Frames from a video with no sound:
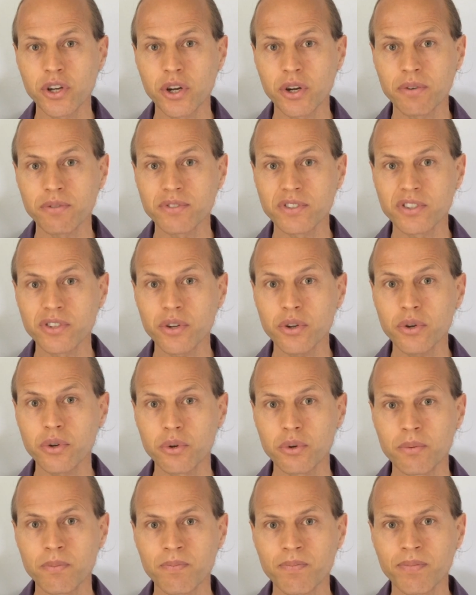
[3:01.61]

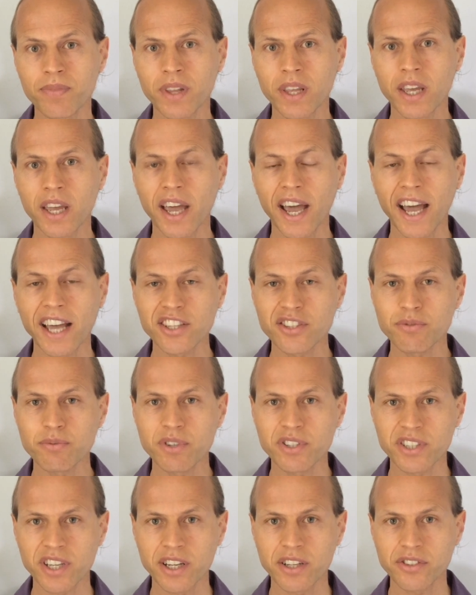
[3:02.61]
NRF2 as a
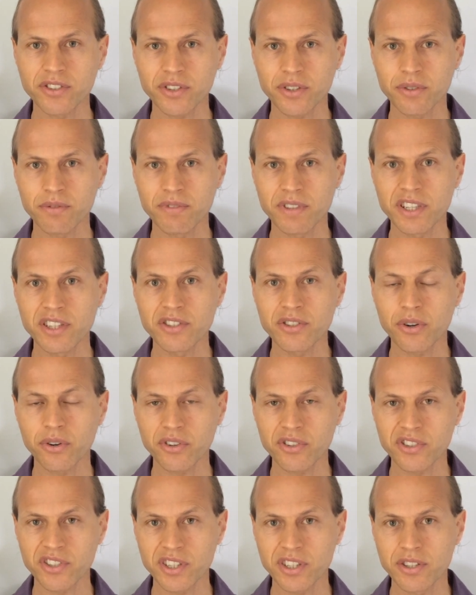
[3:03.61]
result of the
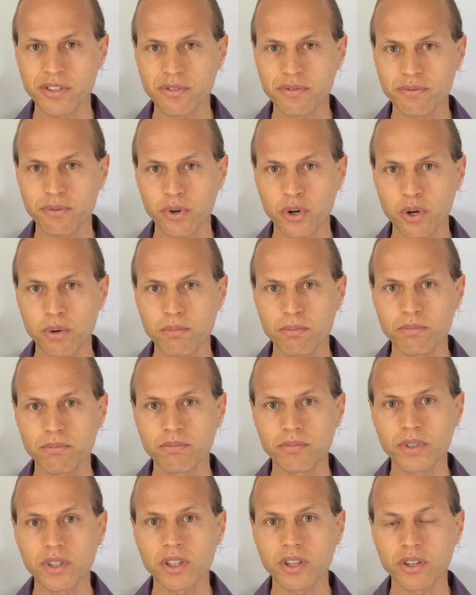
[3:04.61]
toxins
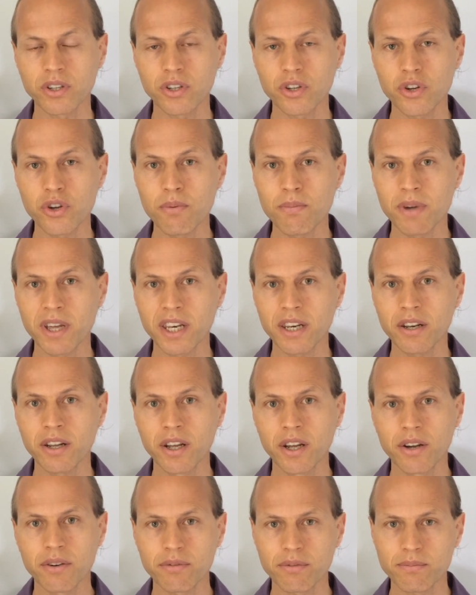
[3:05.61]
from curcumin,
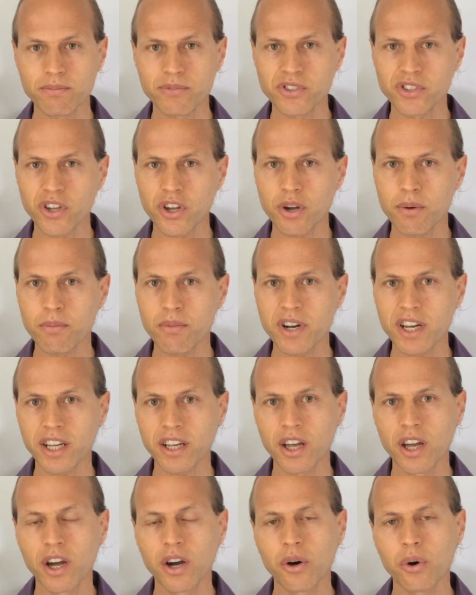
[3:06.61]
from
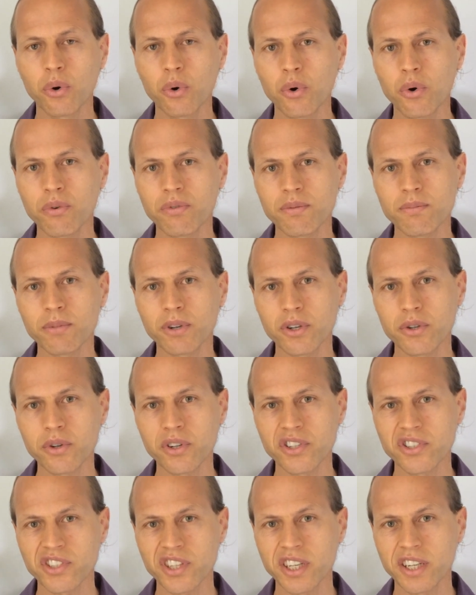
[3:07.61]
turmeric, or from
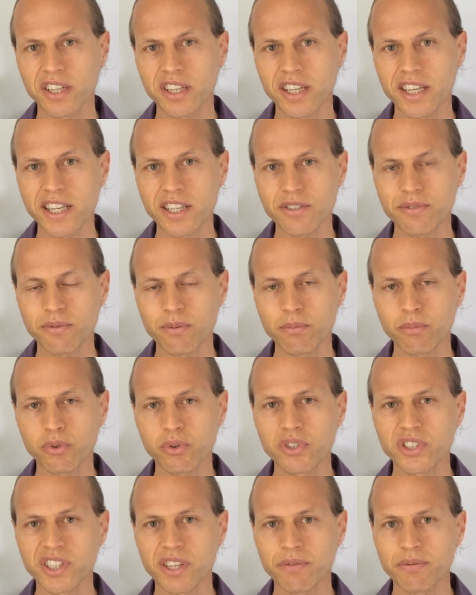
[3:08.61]
glucosinolates from
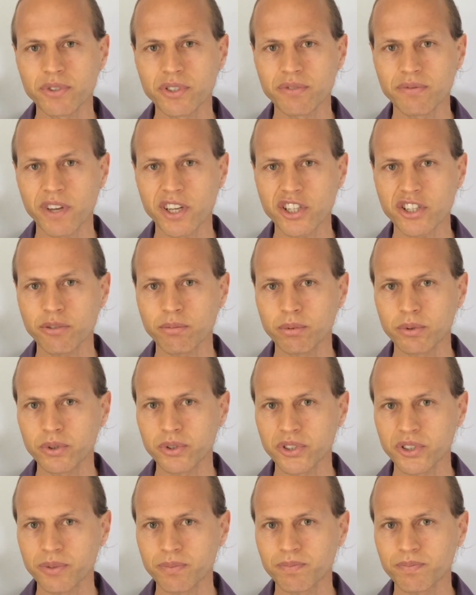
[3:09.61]
cruciferous
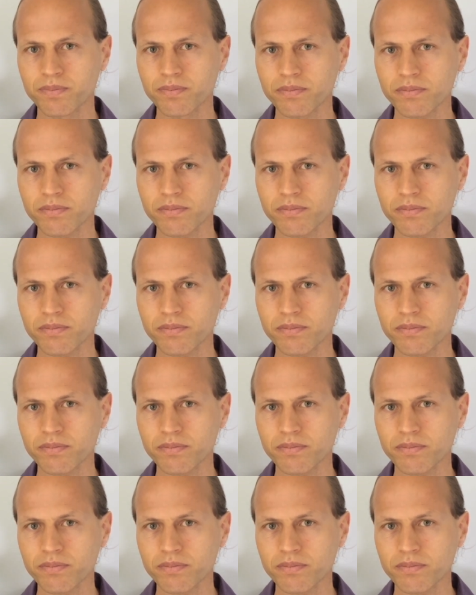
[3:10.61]
vegetables.